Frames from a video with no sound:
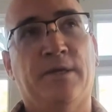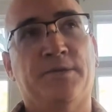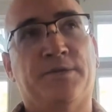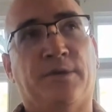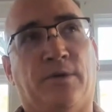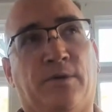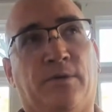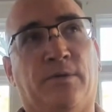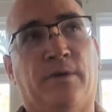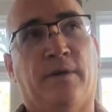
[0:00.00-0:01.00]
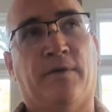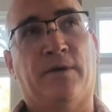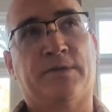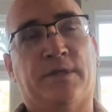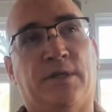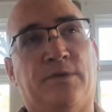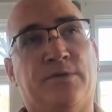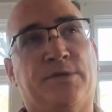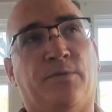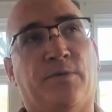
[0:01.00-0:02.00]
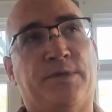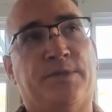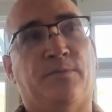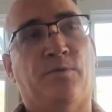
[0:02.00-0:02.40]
so if I was going to use the wisdom